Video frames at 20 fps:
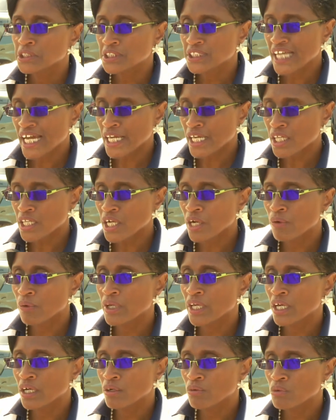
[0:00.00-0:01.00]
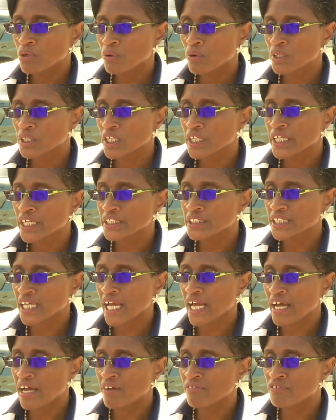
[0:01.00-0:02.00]
Second area where we're looking to
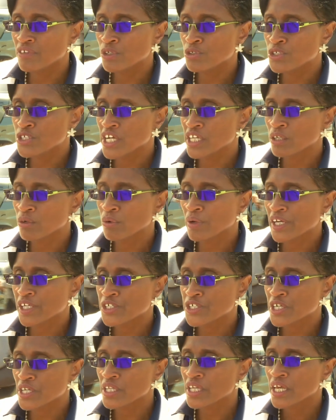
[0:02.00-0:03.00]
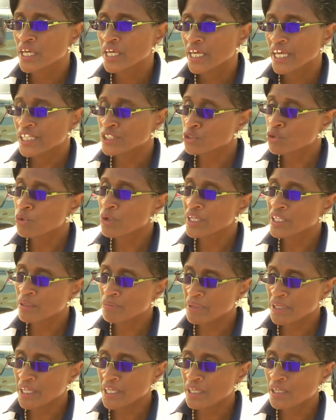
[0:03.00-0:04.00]
have new generation is going
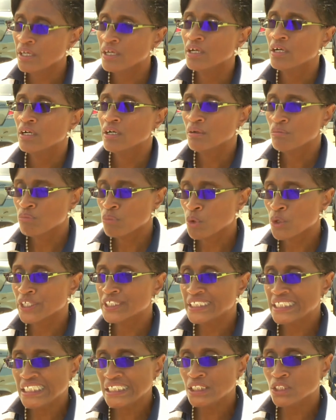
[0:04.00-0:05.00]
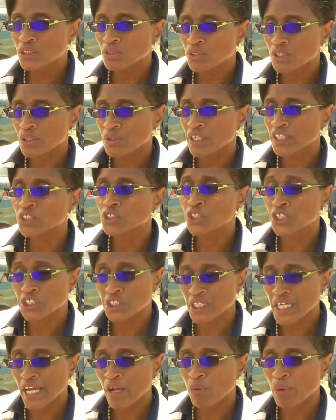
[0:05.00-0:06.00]
to be more diesel units,
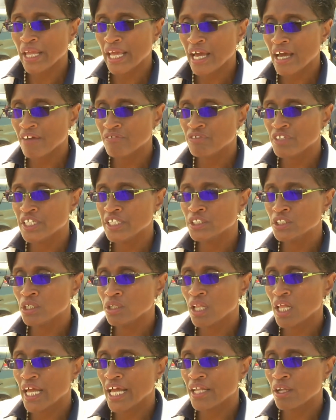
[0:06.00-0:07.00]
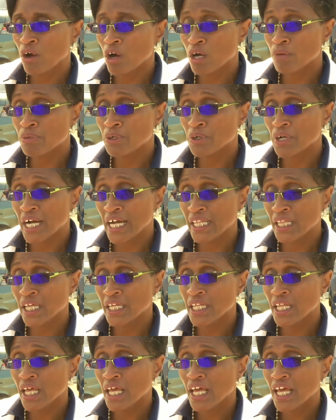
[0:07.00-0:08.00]
just like we have diesel at Harbor
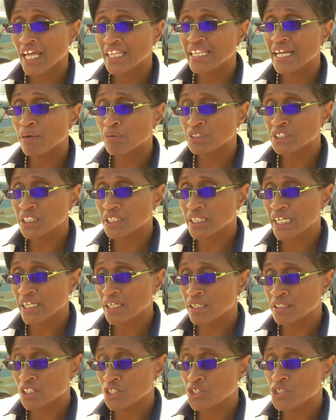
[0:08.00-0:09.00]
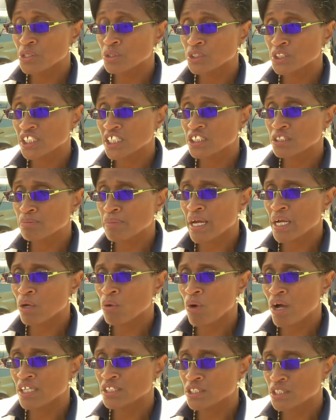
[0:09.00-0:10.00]
Island, and that was an additional six
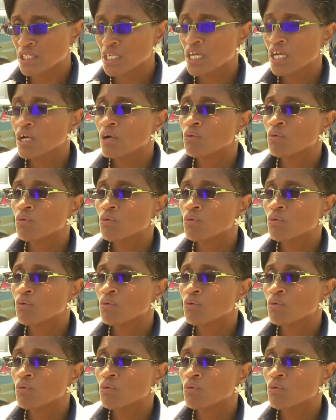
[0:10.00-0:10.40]
megawatts.